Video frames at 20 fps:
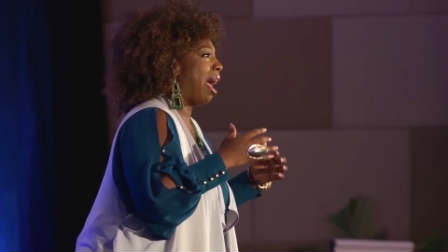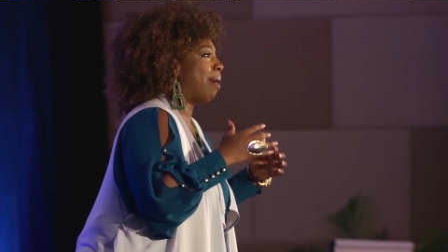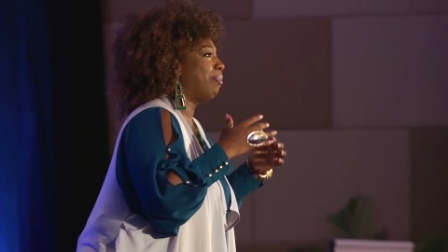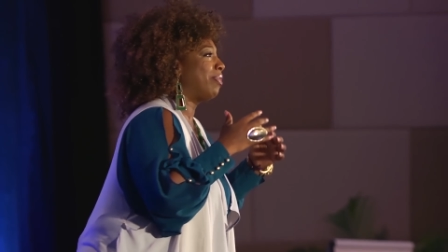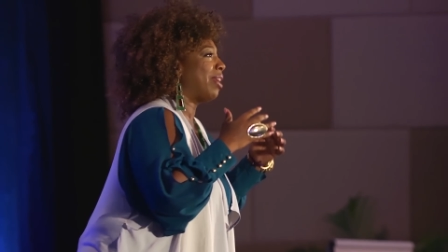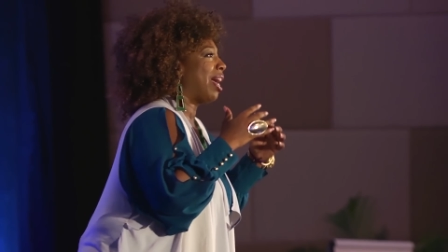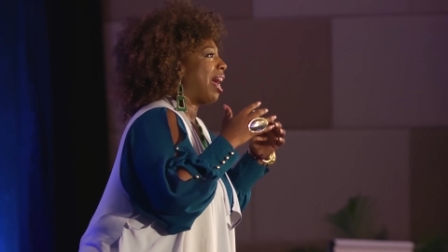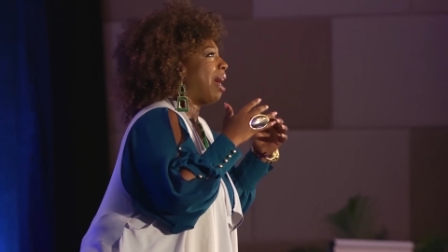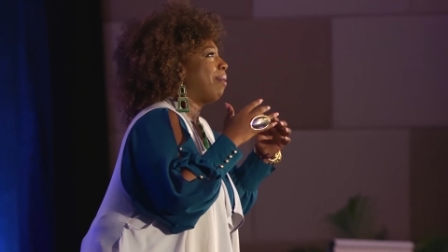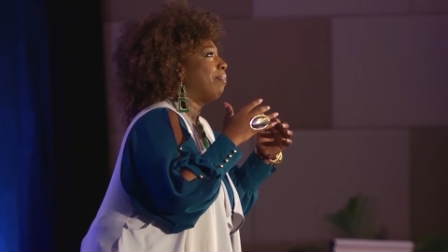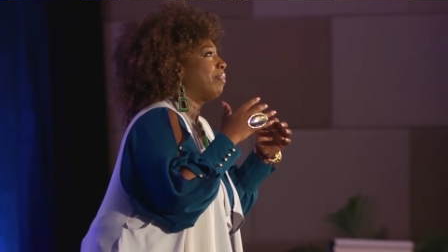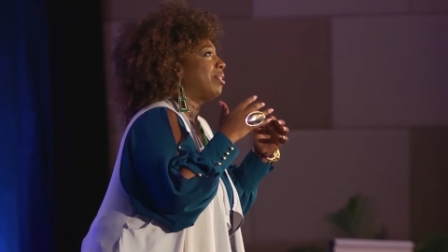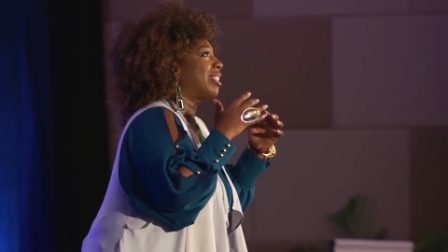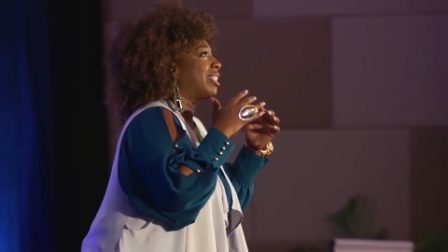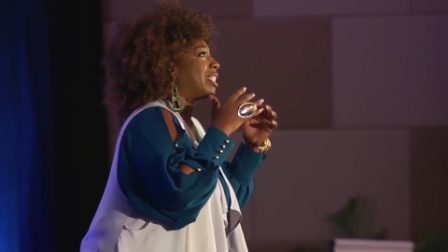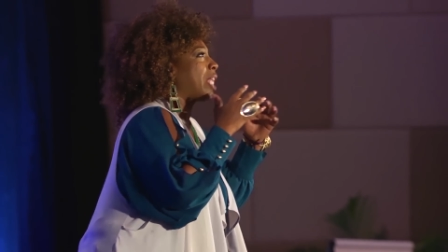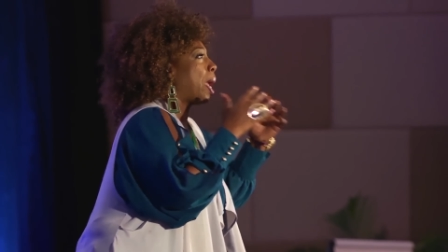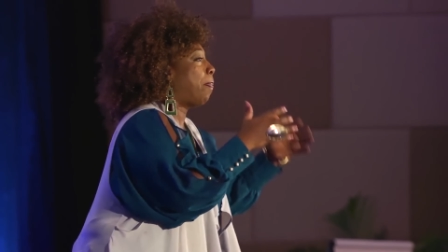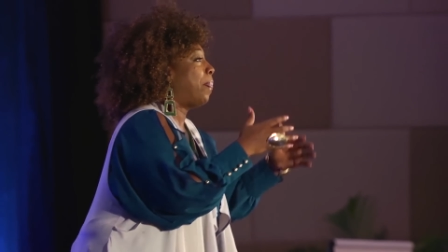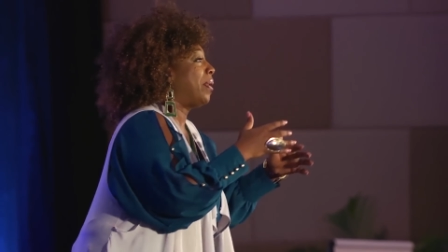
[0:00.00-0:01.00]
I'm, I'm
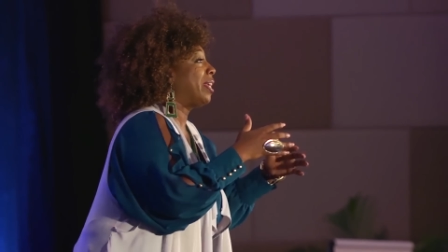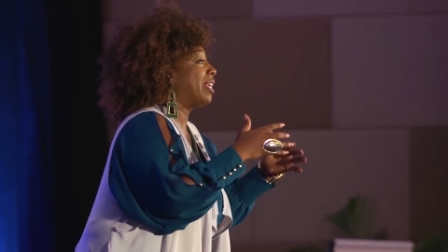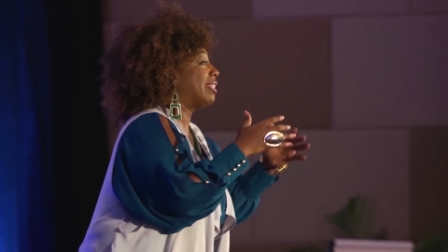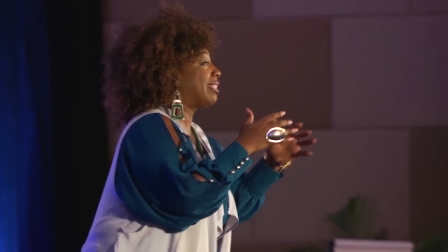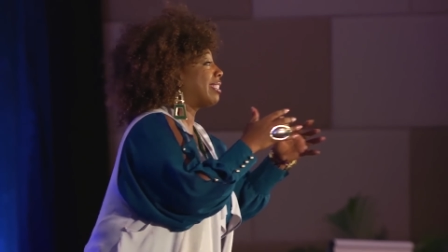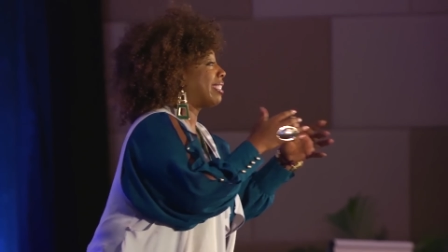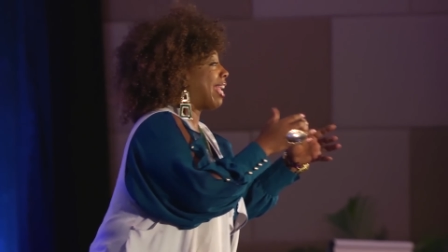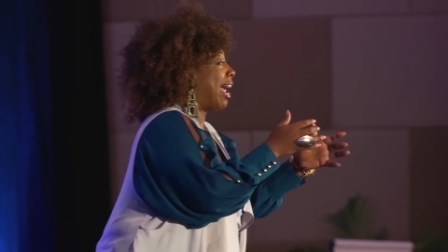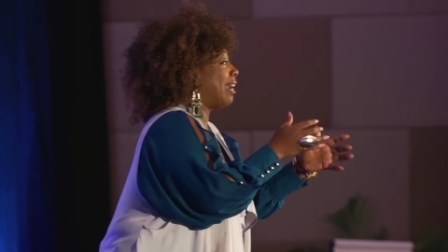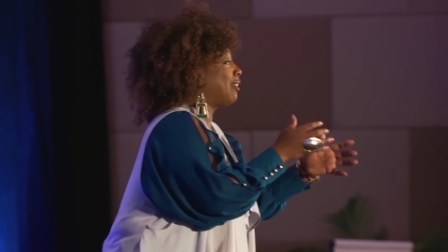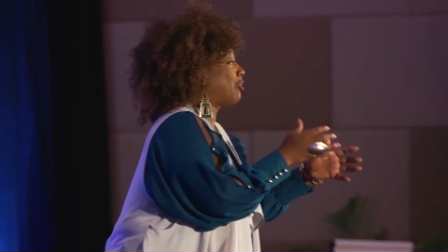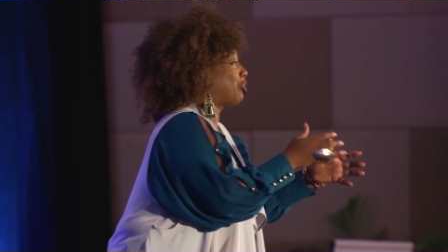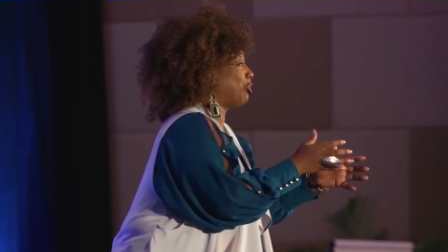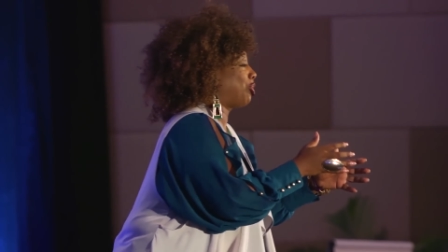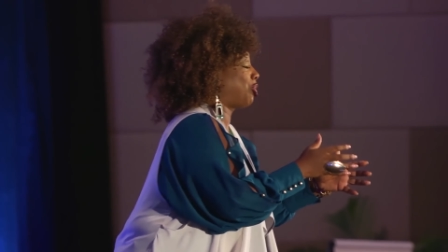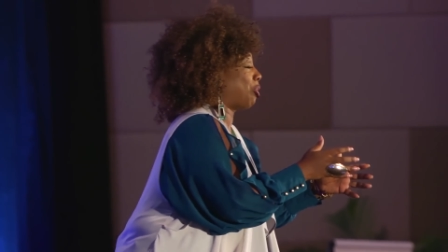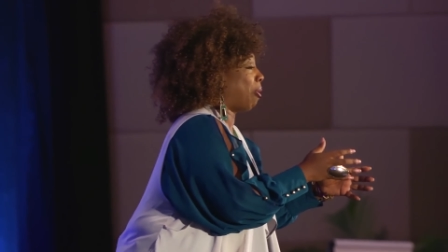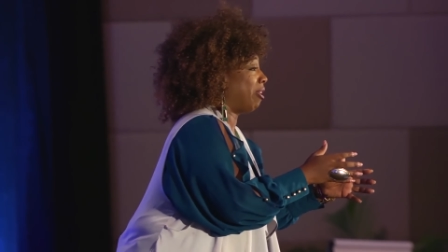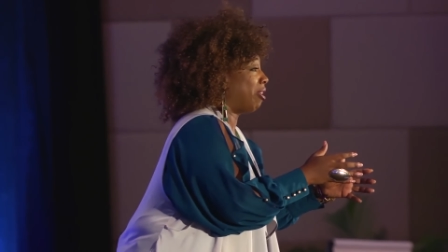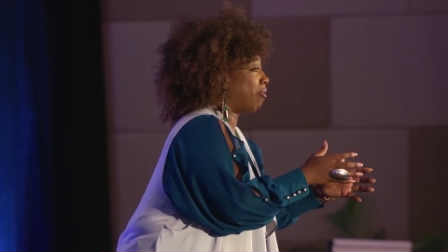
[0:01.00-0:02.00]
stepping inside
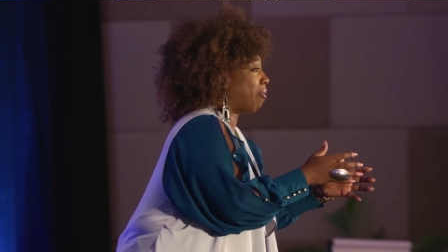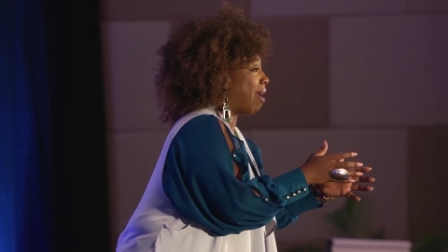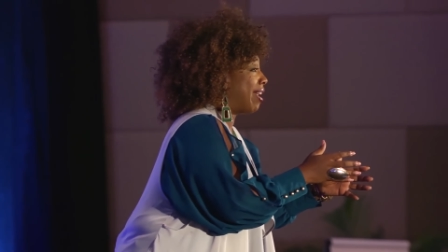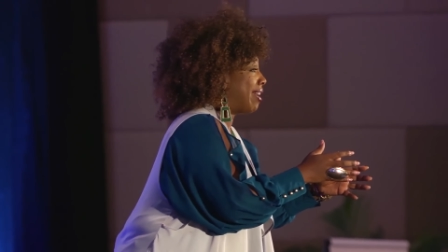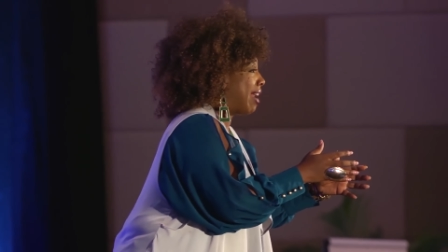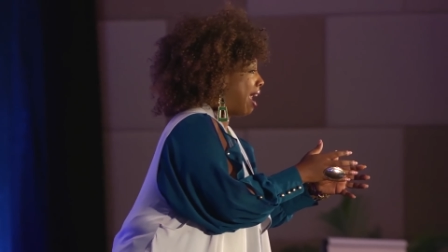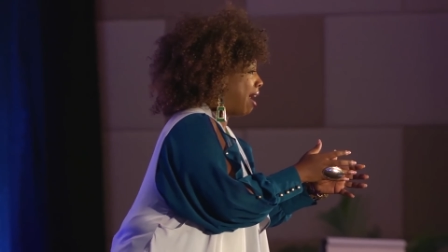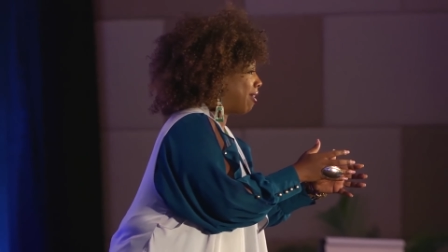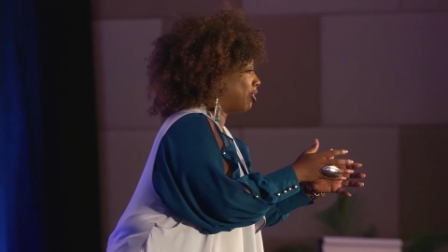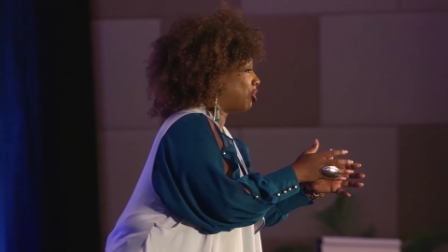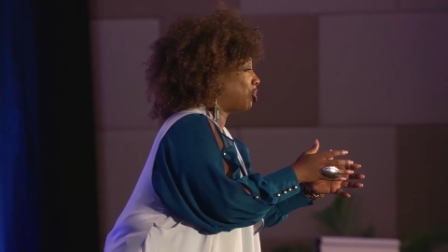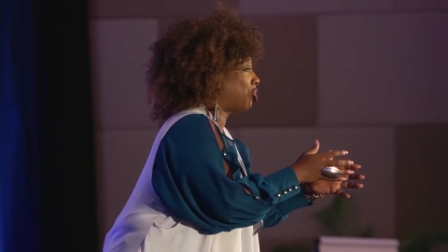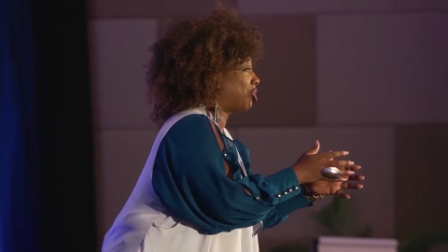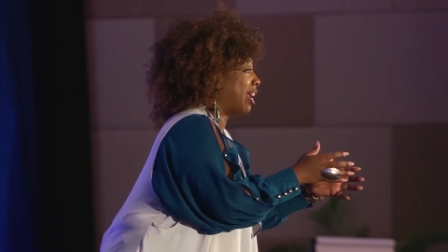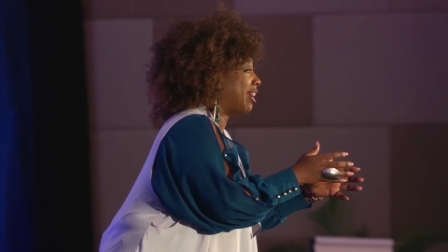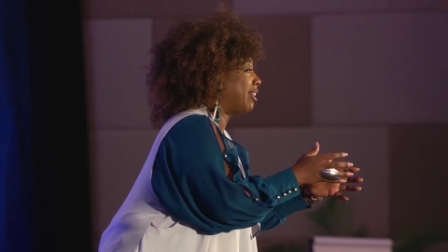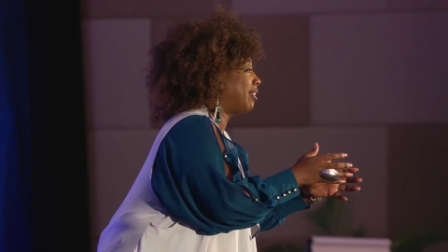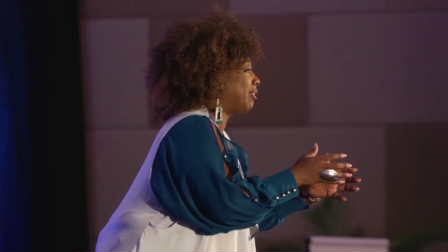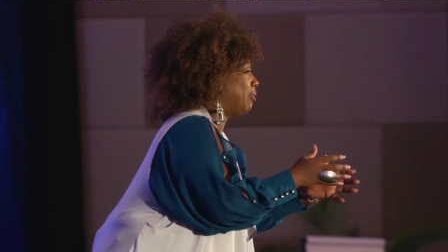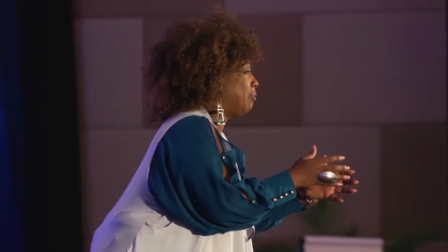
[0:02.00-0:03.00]
your journey right now to
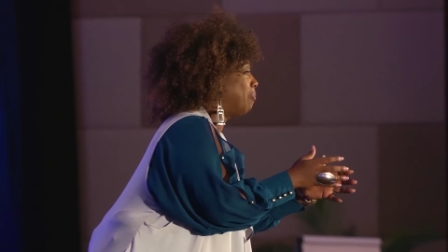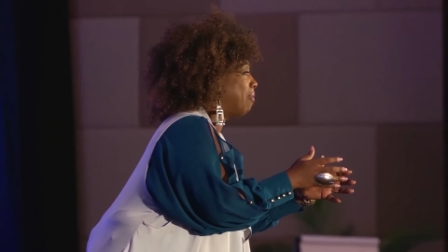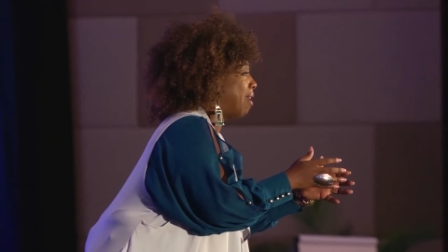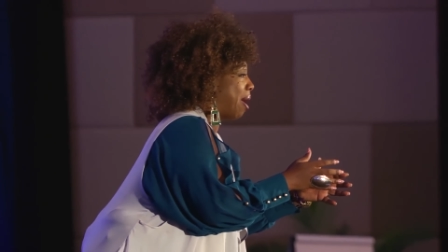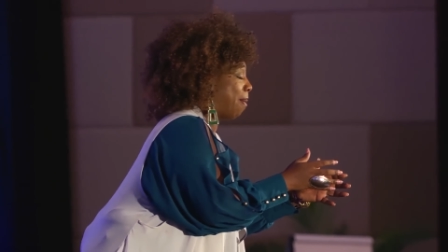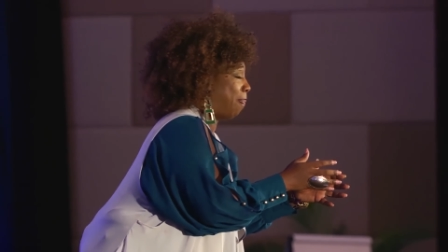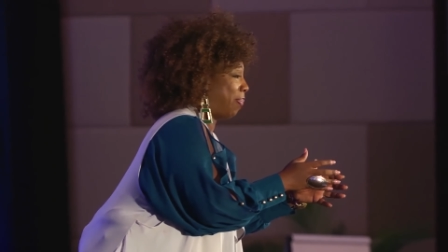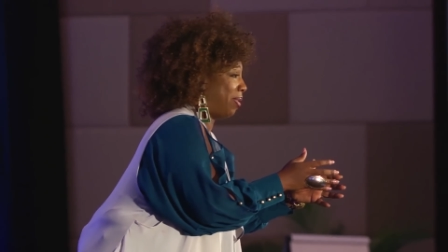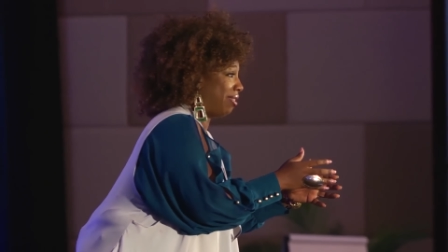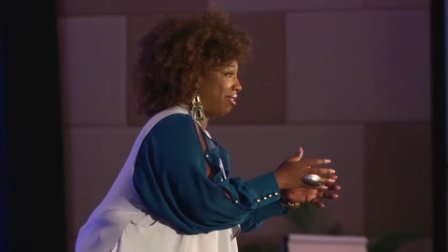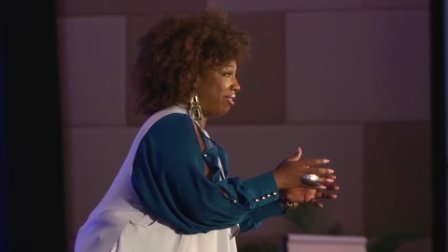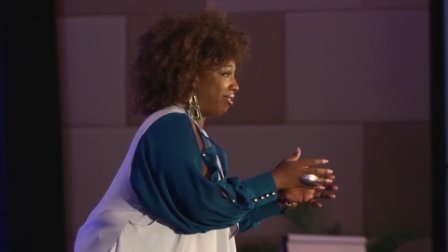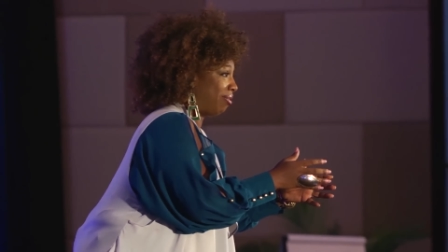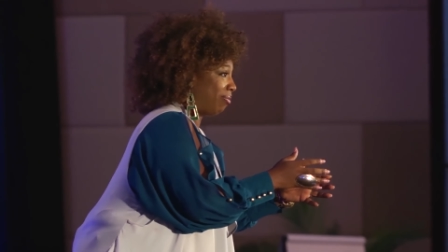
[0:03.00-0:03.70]
shake you up.